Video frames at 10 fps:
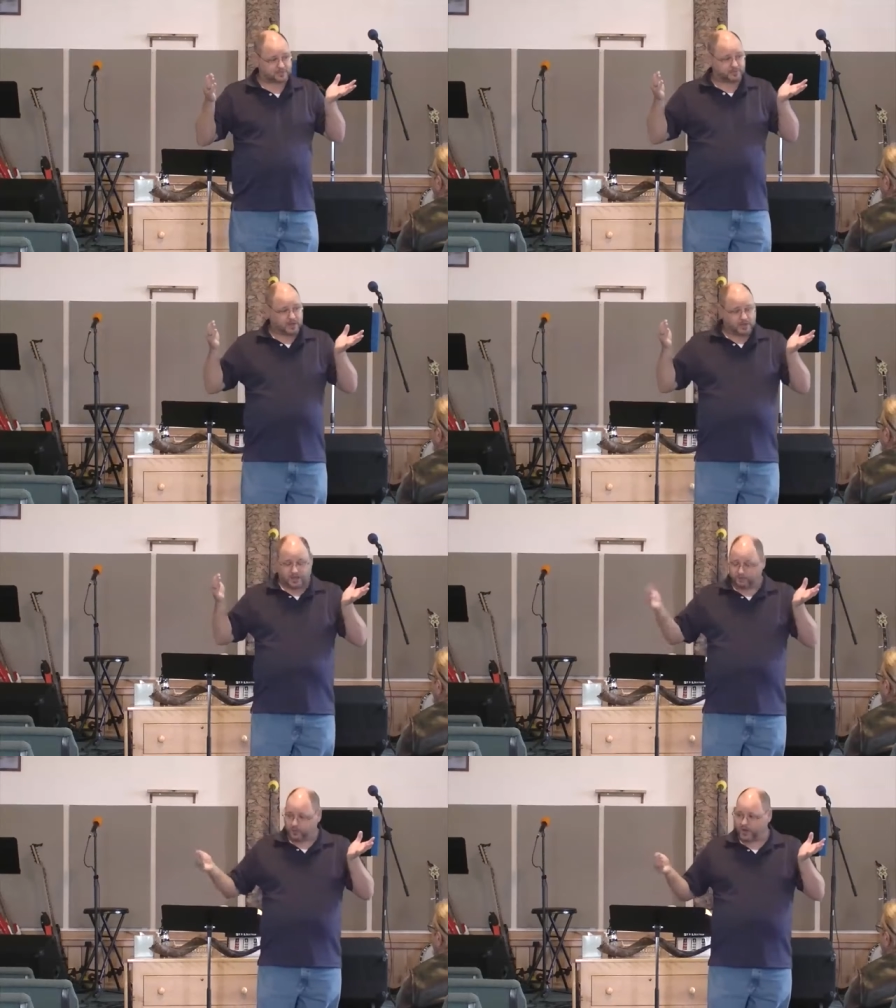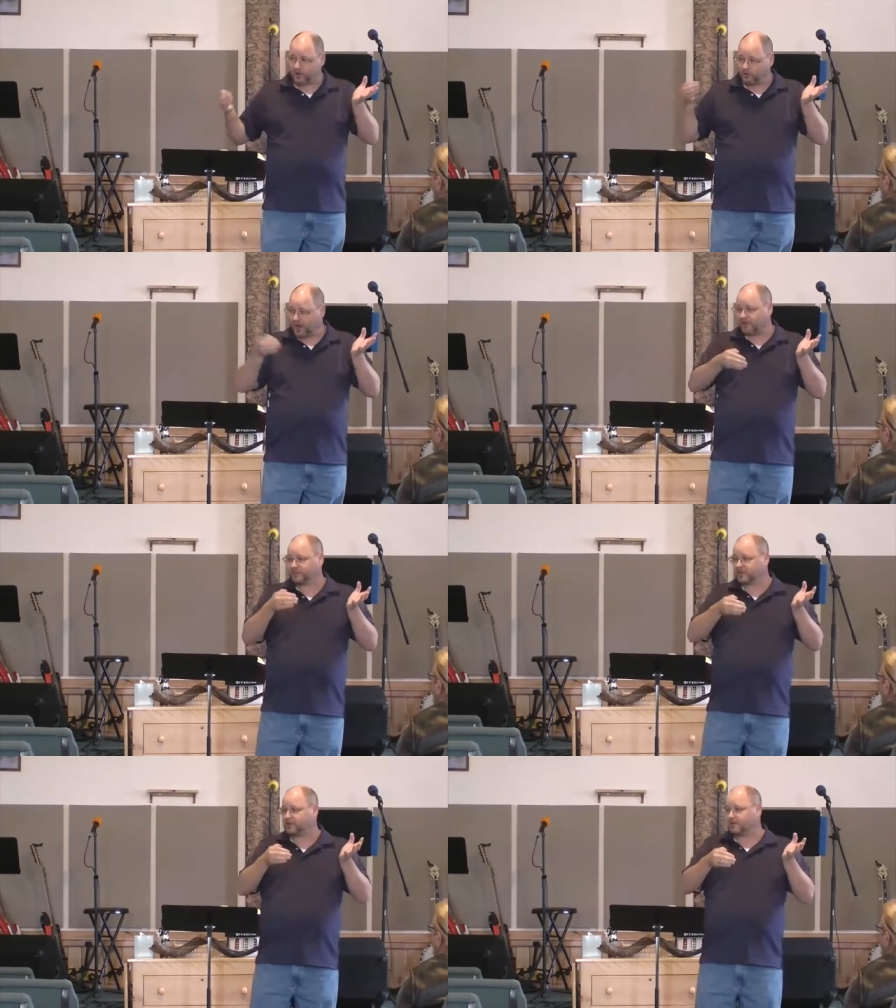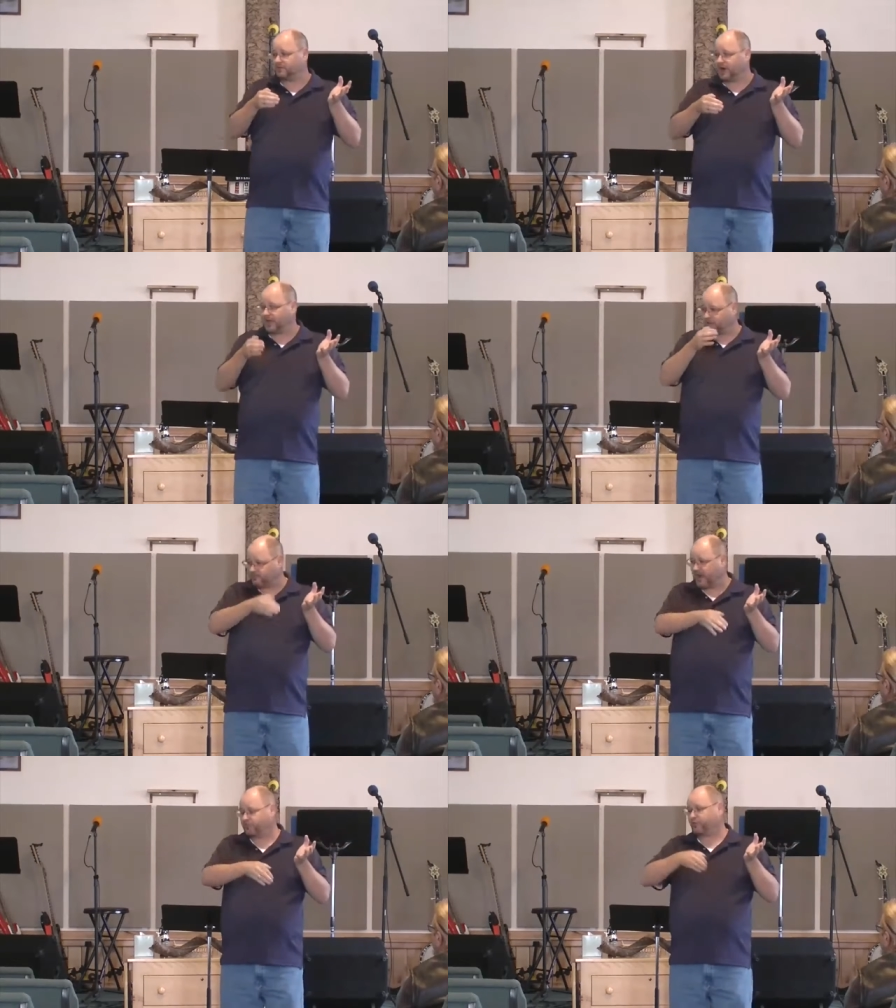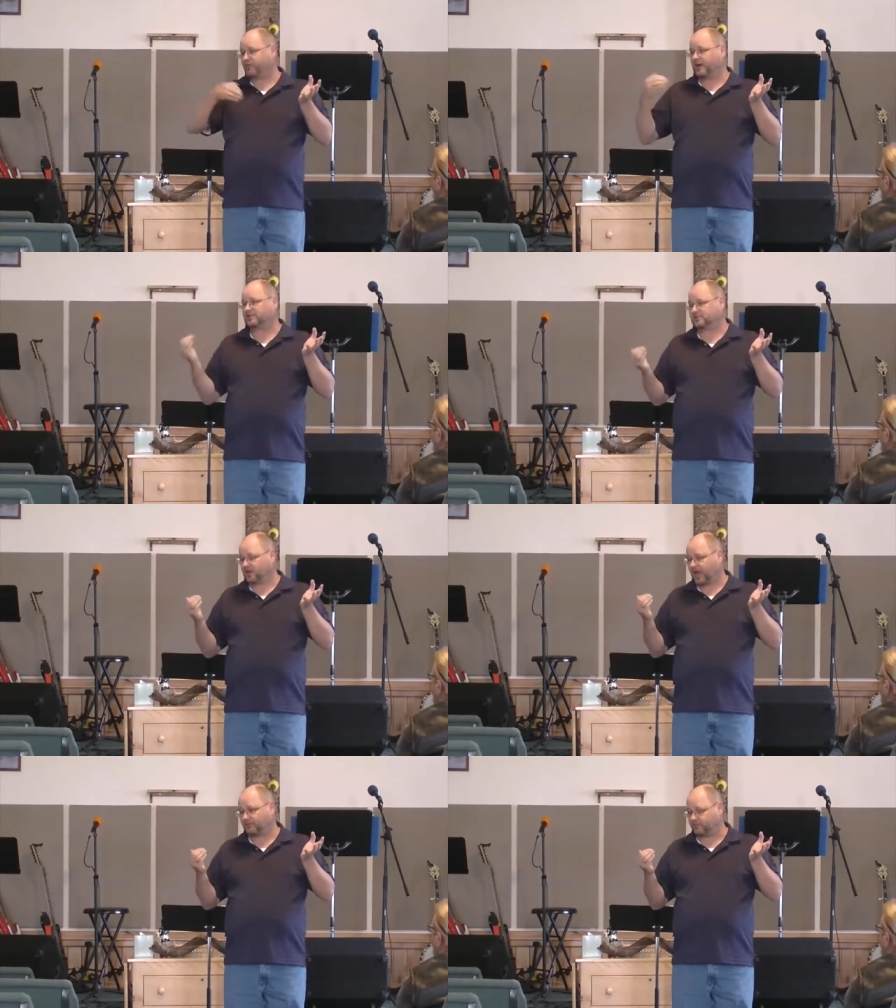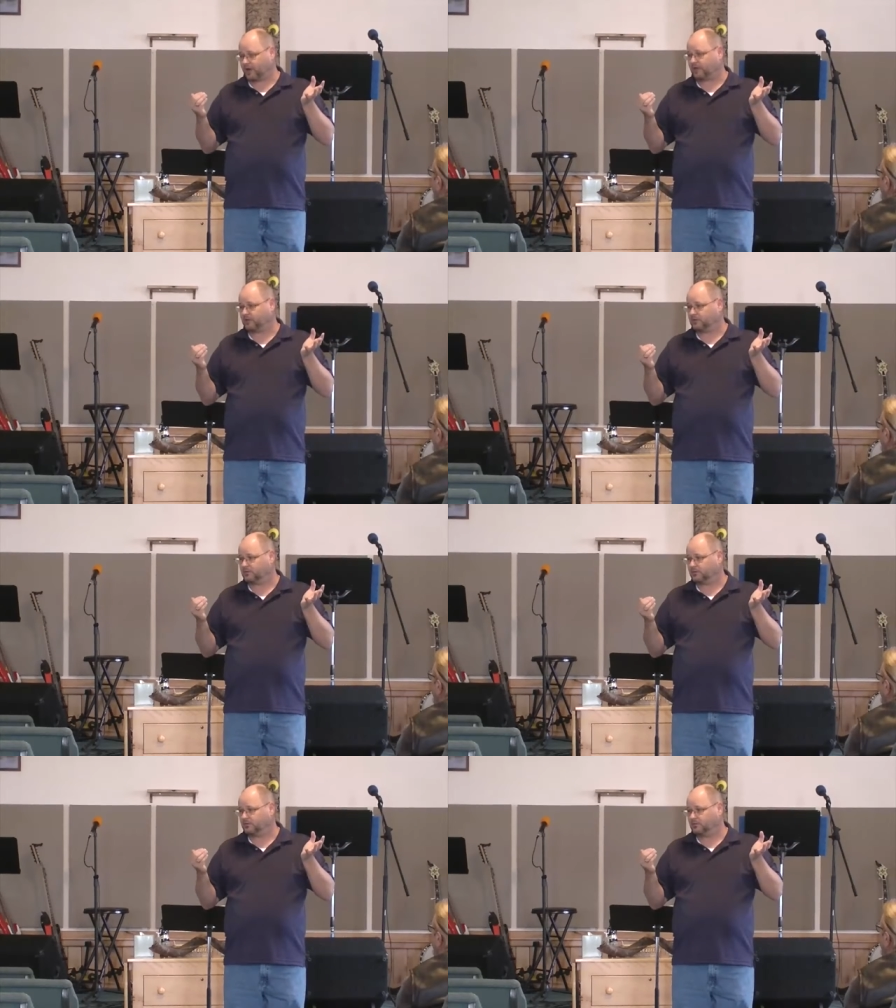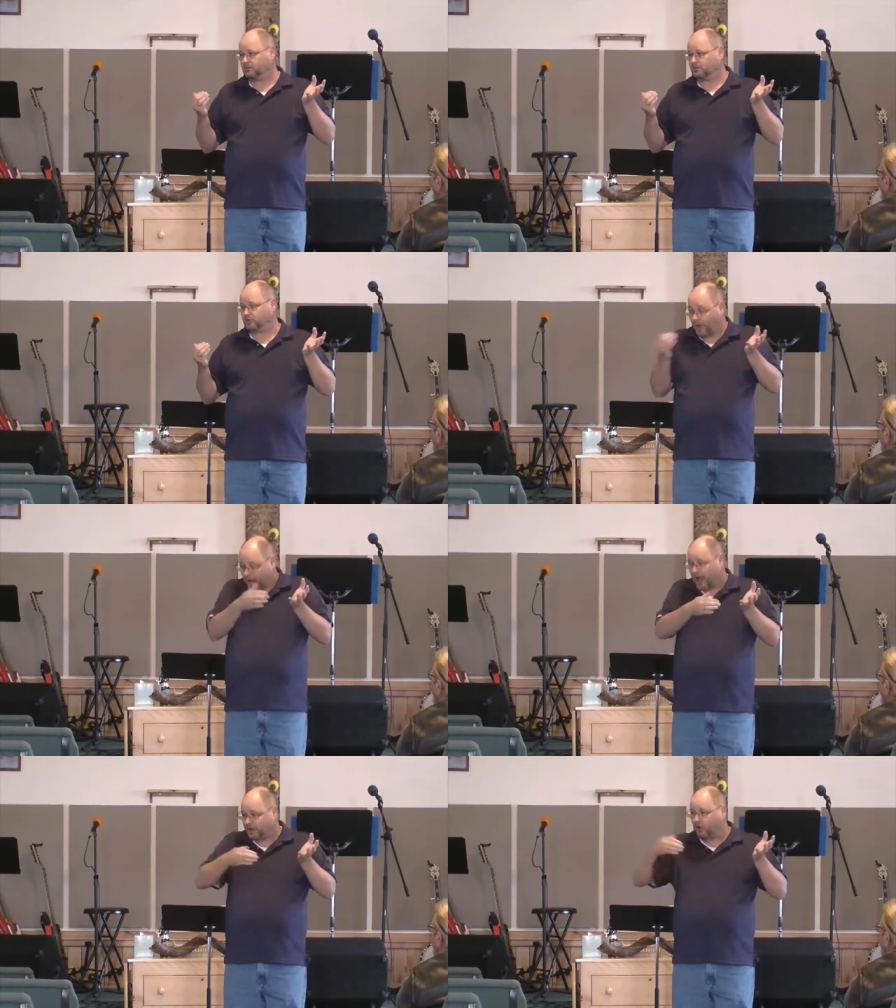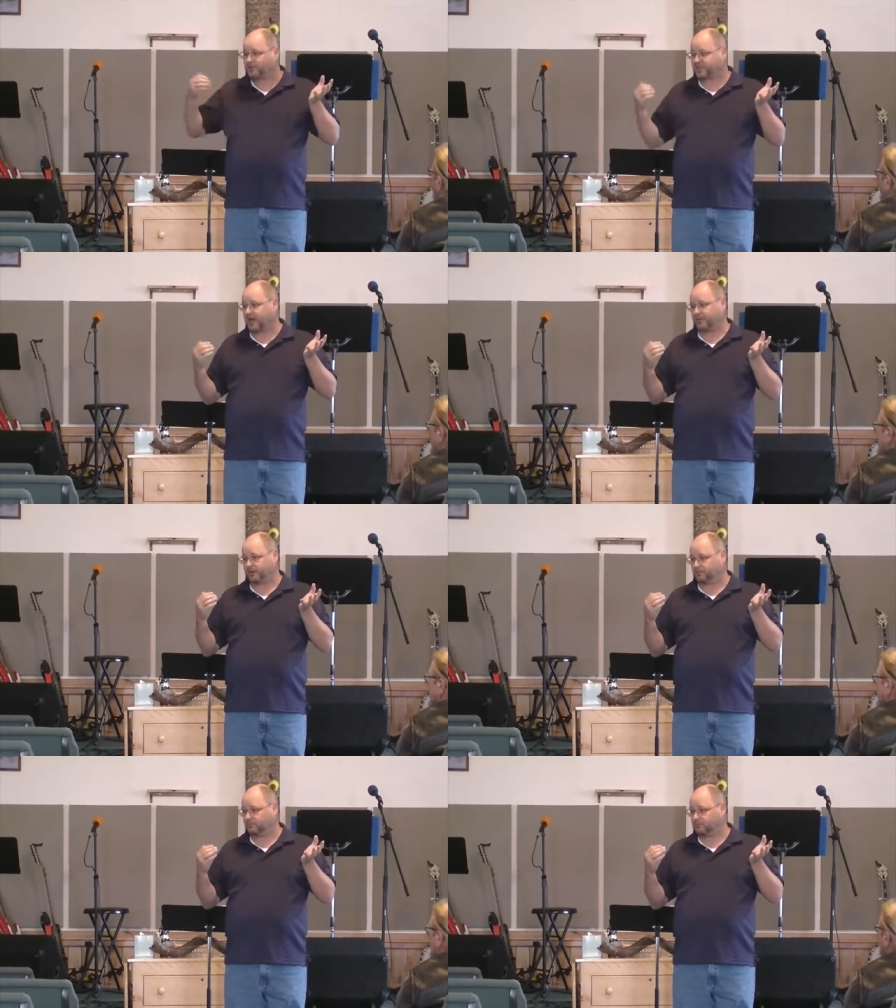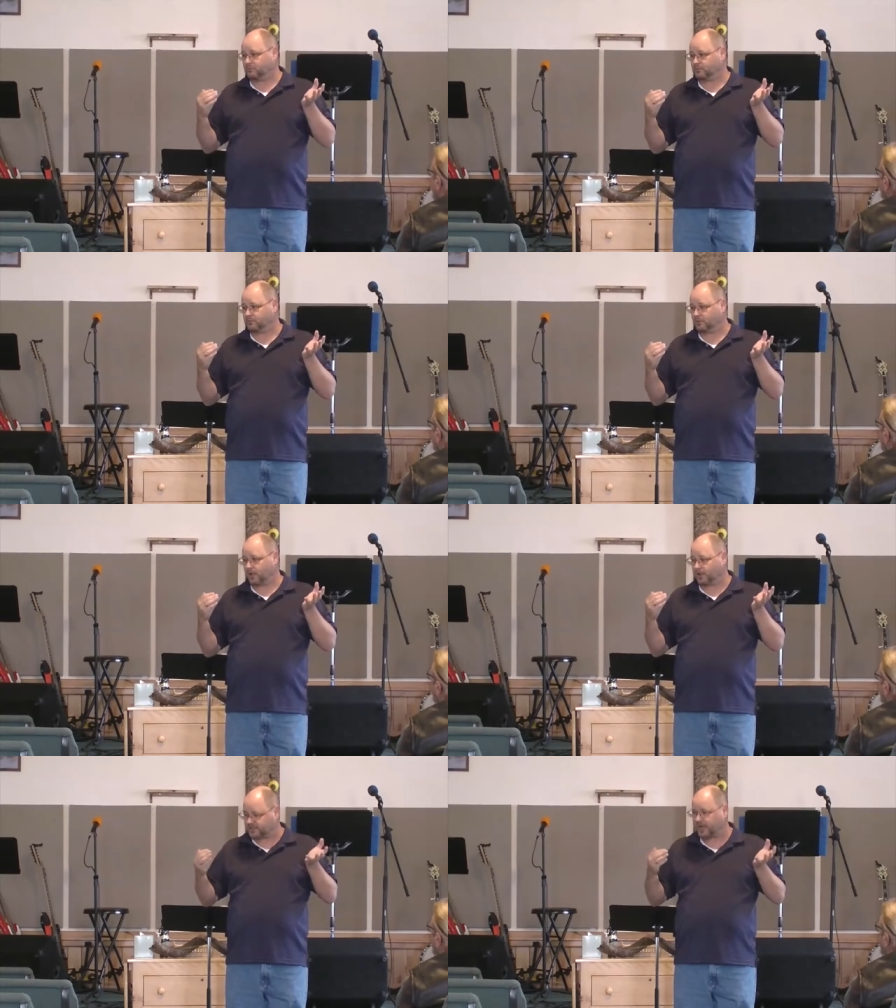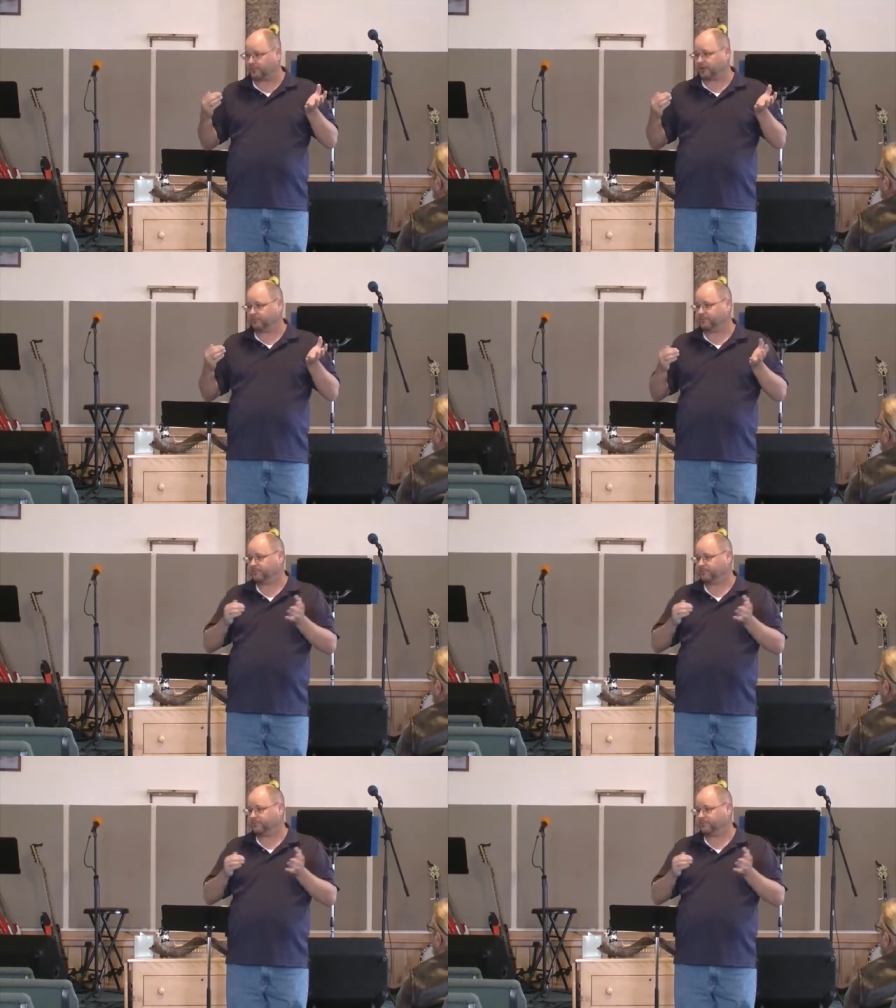if, if we are grafted into the vine, the vine provides us life, right? So I, I know it's coming. It's coming.